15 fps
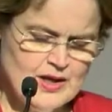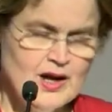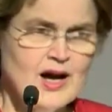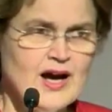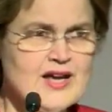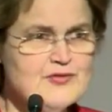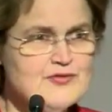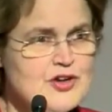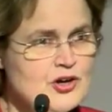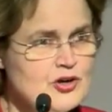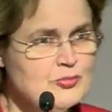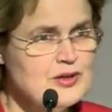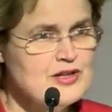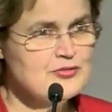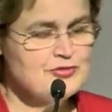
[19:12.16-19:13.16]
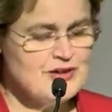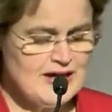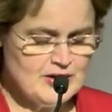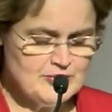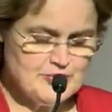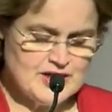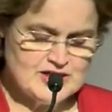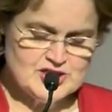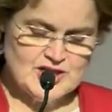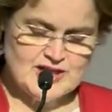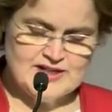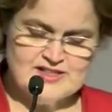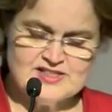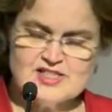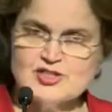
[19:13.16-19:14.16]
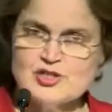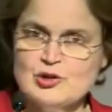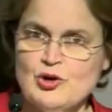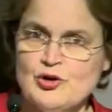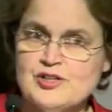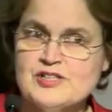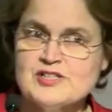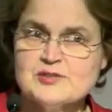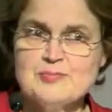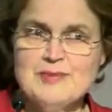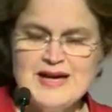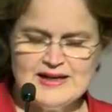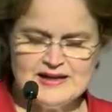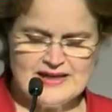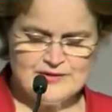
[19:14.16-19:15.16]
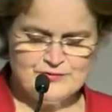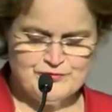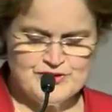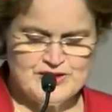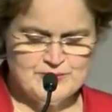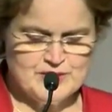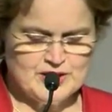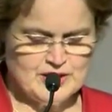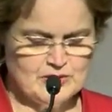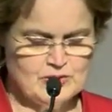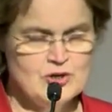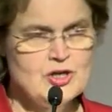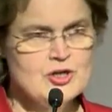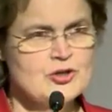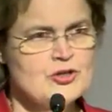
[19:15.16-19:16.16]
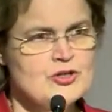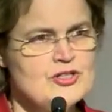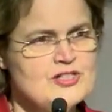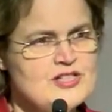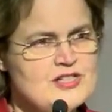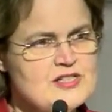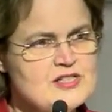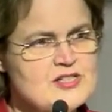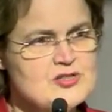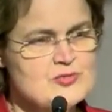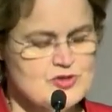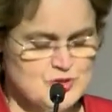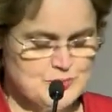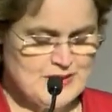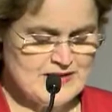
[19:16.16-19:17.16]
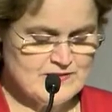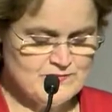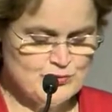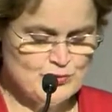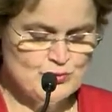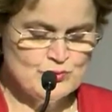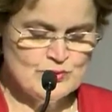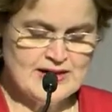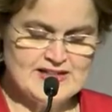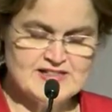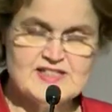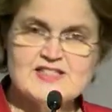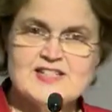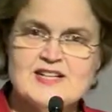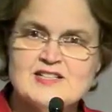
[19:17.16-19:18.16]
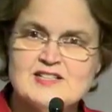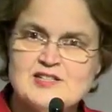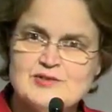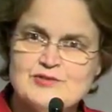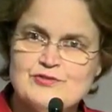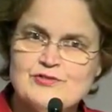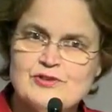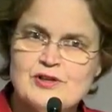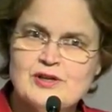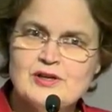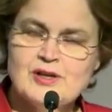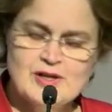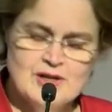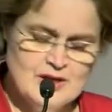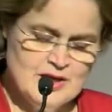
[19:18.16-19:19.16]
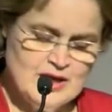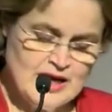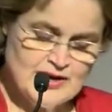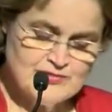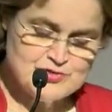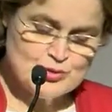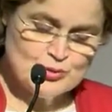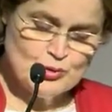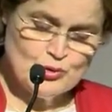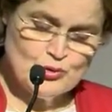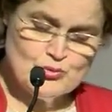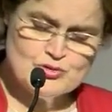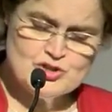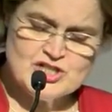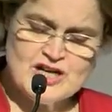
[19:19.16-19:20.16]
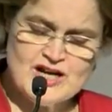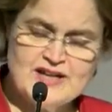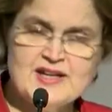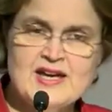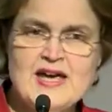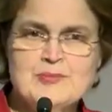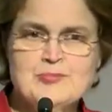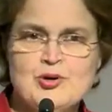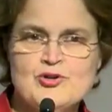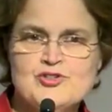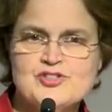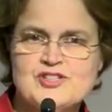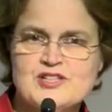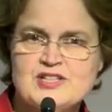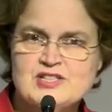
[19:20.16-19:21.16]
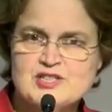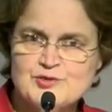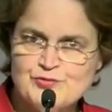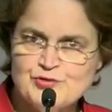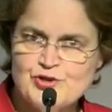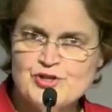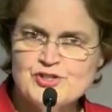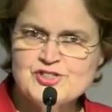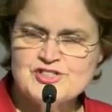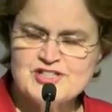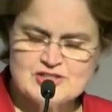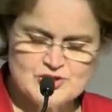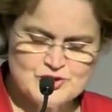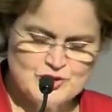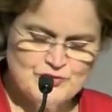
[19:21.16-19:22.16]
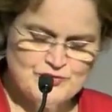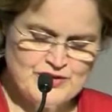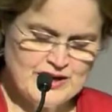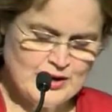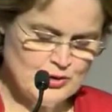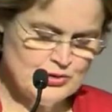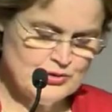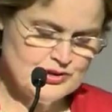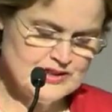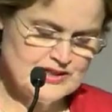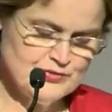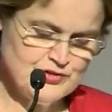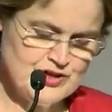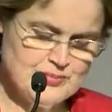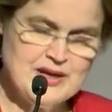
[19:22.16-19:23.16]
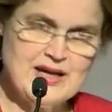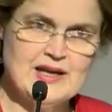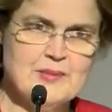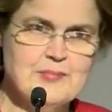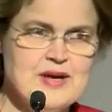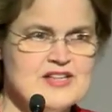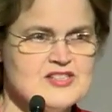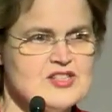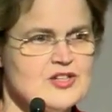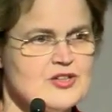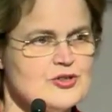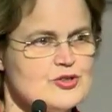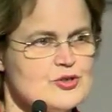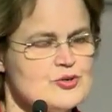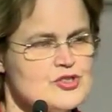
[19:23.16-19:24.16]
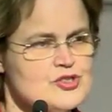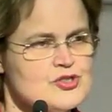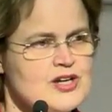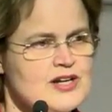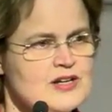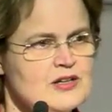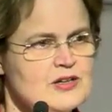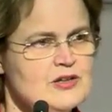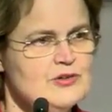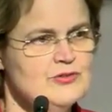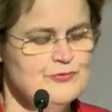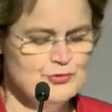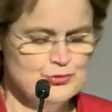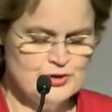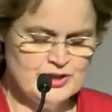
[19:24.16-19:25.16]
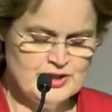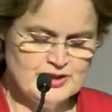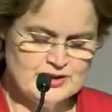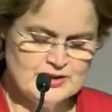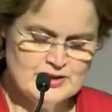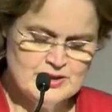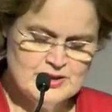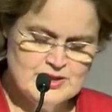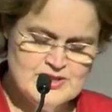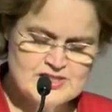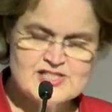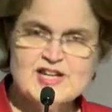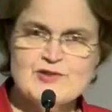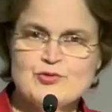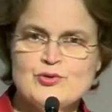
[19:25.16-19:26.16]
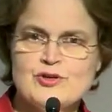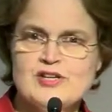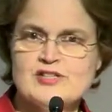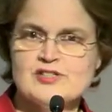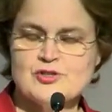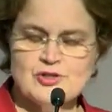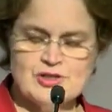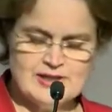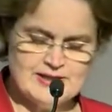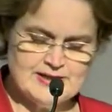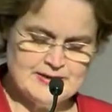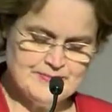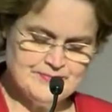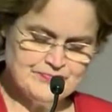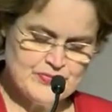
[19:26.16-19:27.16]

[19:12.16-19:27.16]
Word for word: I invariably found my Chinese interlocutors, male and female, courteous, respectful, and attentive. After all, China had posted its first and so far only female ambassador to Australia, Fu Ying, several years earlier.